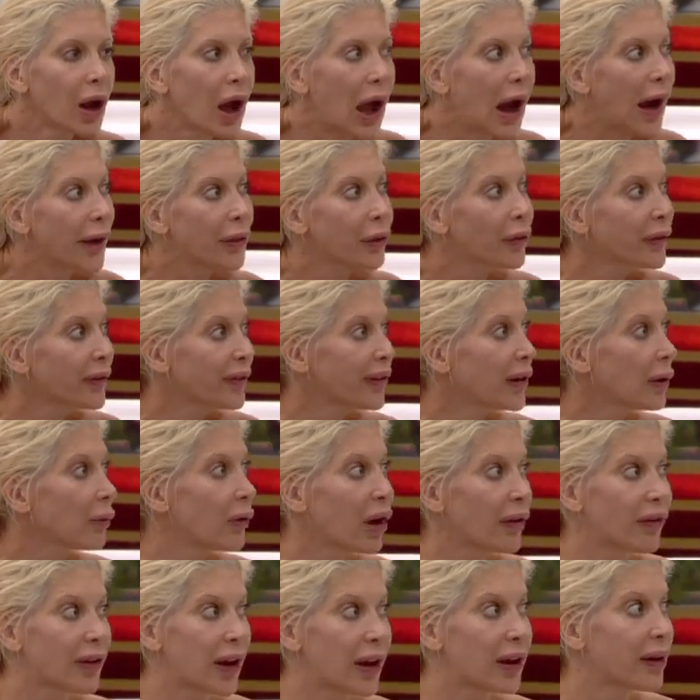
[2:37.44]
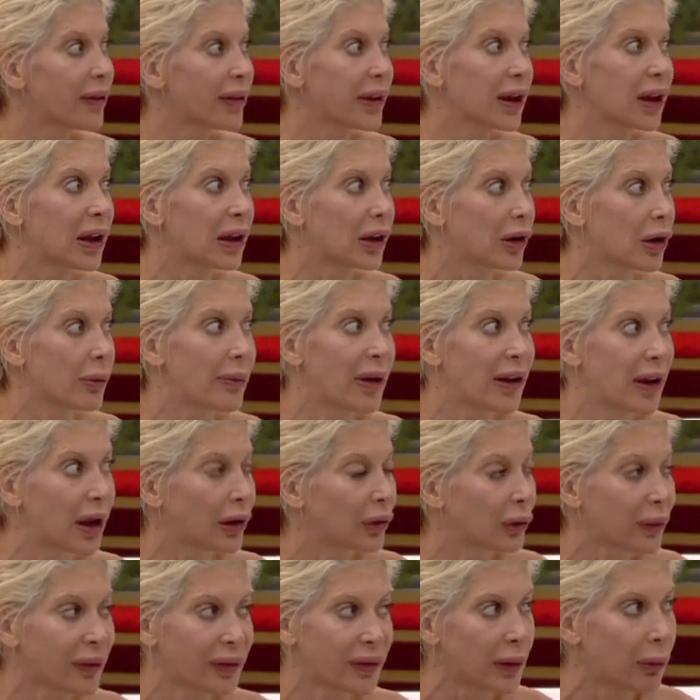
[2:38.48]
I don't think we have anything in common. I
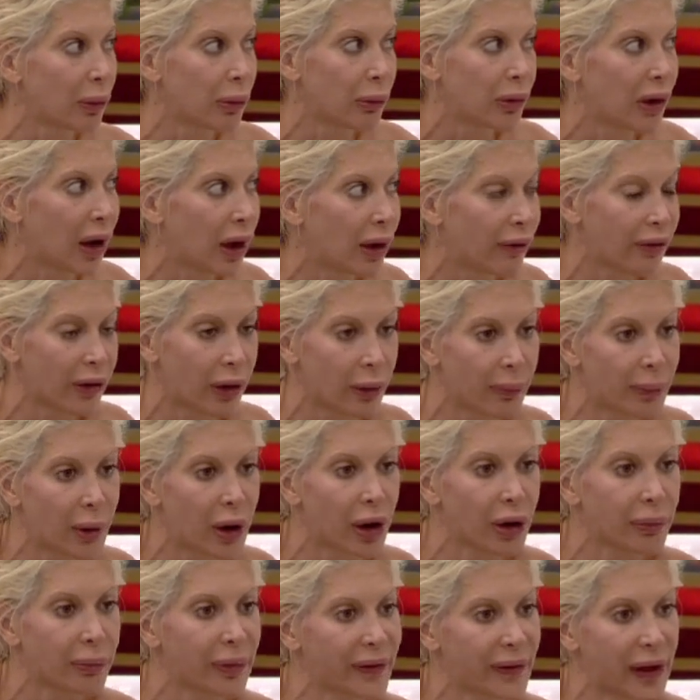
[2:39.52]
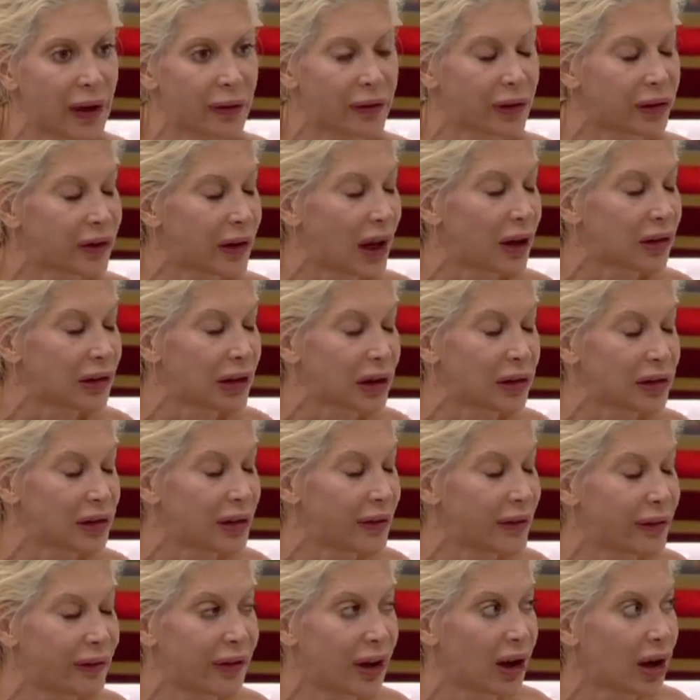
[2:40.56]
don't think we will ever bond besides the fact that
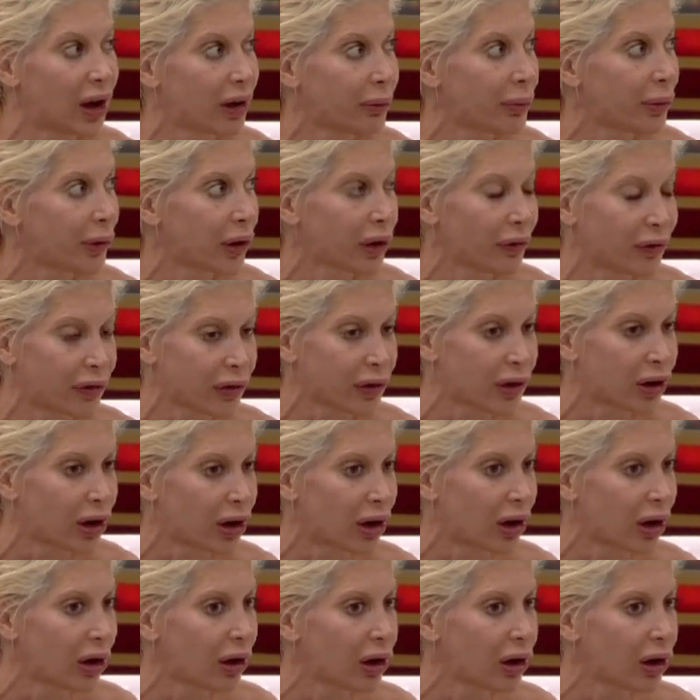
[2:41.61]
she's a very beautiful girl.